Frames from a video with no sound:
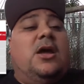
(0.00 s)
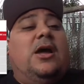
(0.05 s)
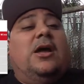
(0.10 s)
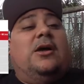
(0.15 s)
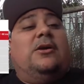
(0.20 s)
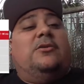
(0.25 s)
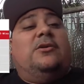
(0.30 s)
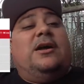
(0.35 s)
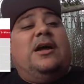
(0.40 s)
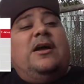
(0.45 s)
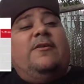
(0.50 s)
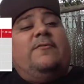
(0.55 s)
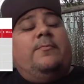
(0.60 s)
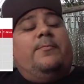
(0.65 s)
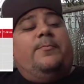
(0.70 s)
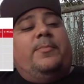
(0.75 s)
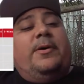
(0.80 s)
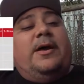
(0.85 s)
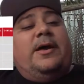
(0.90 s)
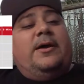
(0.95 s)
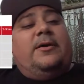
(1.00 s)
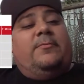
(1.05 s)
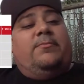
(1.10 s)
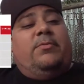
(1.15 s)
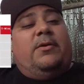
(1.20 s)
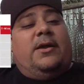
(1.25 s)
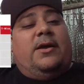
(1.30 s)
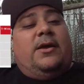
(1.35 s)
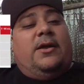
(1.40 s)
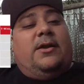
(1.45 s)
I don't have a back
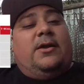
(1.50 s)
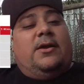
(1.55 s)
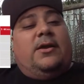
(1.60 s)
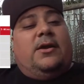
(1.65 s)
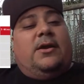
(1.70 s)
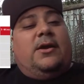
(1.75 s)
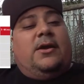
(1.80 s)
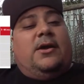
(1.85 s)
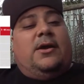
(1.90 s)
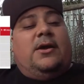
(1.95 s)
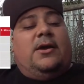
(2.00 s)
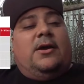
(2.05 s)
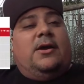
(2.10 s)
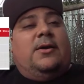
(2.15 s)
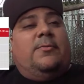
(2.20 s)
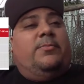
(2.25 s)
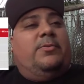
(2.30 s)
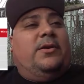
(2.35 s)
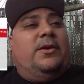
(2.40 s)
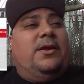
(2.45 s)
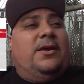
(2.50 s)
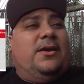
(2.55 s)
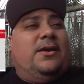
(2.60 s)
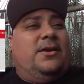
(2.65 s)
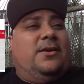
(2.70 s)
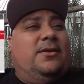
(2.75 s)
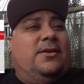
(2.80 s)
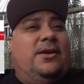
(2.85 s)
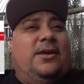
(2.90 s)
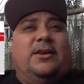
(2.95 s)
plan.
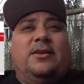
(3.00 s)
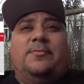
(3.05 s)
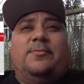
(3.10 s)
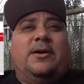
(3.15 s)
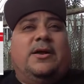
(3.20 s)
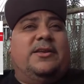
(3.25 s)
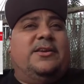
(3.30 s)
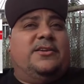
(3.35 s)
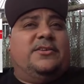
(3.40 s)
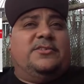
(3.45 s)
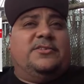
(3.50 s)
Anybody